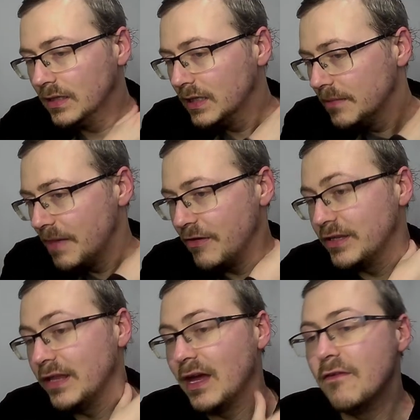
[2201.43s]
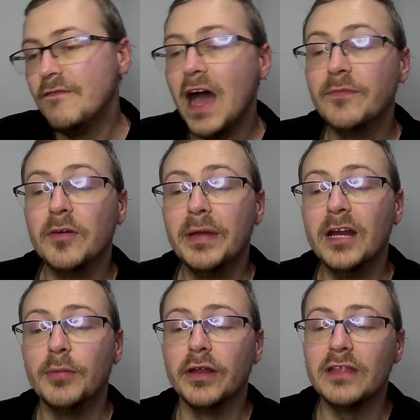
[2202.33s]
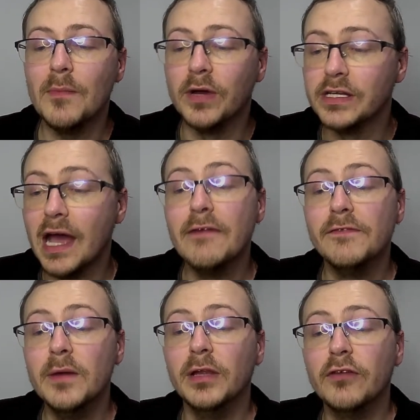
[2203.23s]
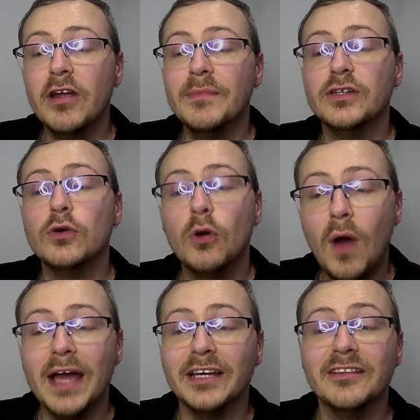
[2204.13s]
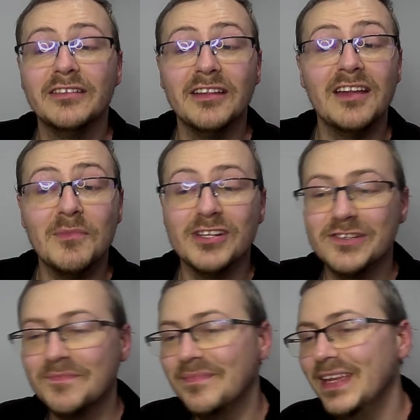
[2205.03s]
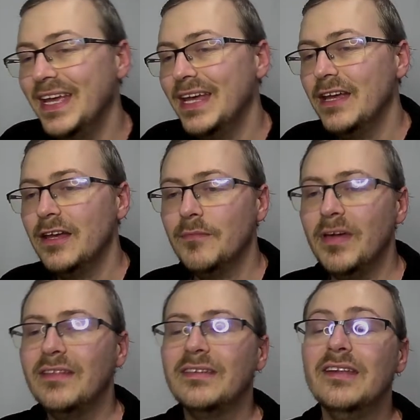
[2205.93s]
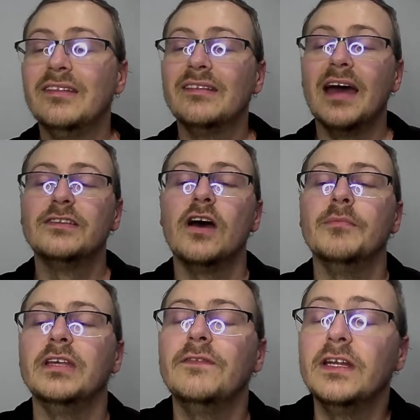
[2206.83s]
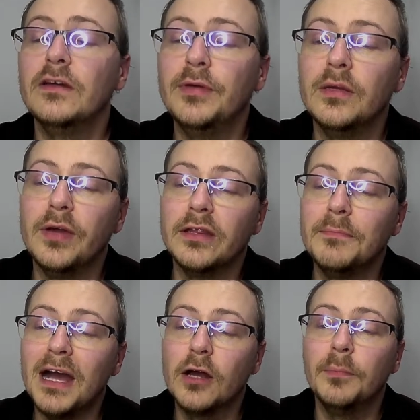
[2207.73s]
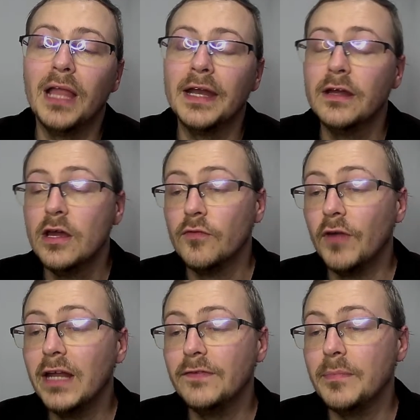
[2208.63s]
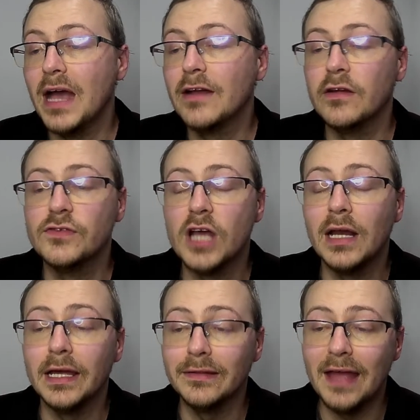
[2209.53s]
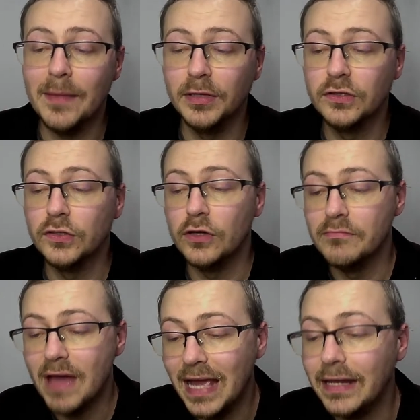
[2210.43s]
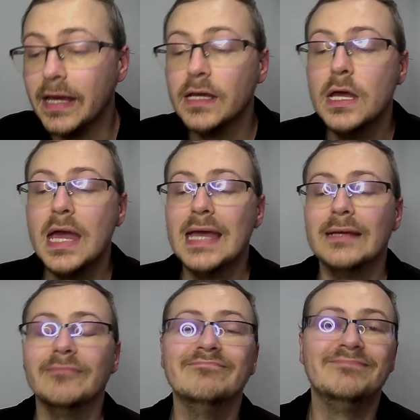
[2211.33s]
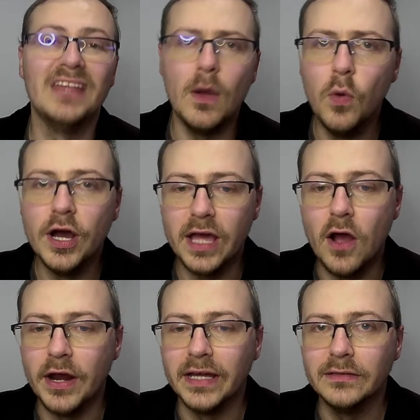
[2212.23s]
Perry says, I have a vibe for a peanut butter sandwich. I have a verbal agreement to acquire said sandwich. Miss T says, hi Tom, do you think WWE has a backup plan ready for Bianca if Charlotte isn't able to do Mania? They're working on it.